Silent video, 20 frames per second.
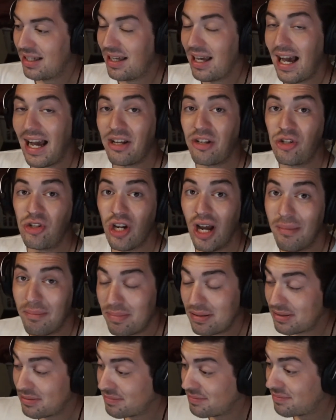I jump
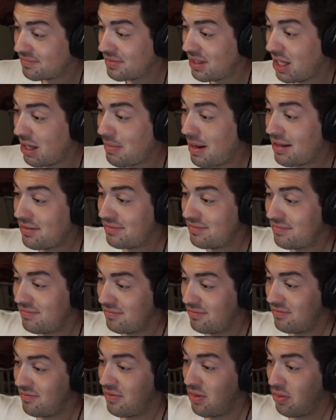about
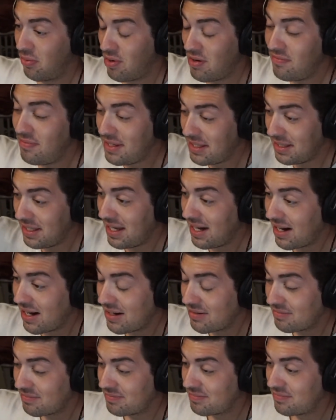3 feet in the
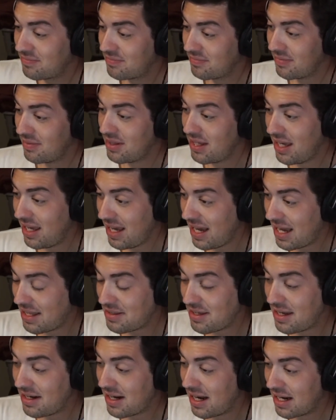air, and
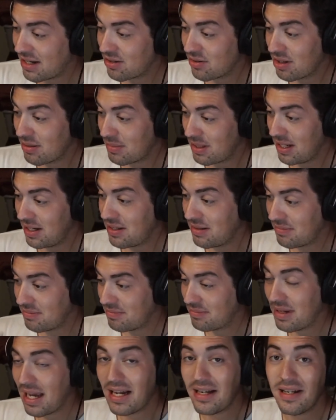then I go get my
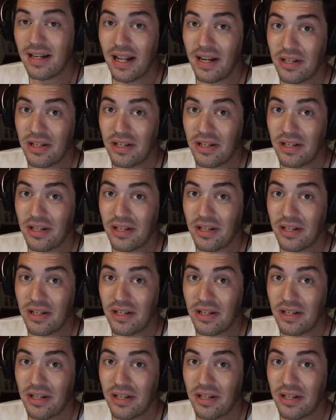handy dandy